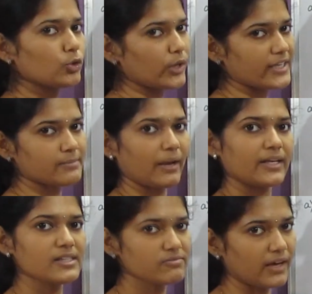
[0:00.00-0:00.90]
2x
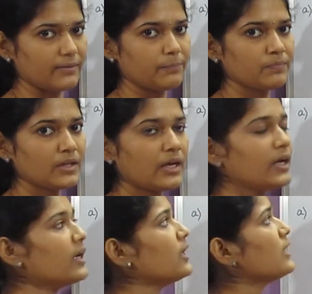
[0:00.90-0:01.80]
minus 1.
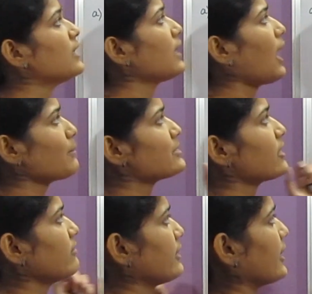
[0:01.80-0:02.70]

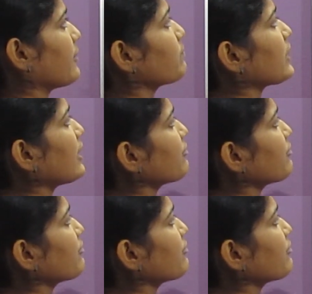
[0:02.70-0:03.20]
Observe here, if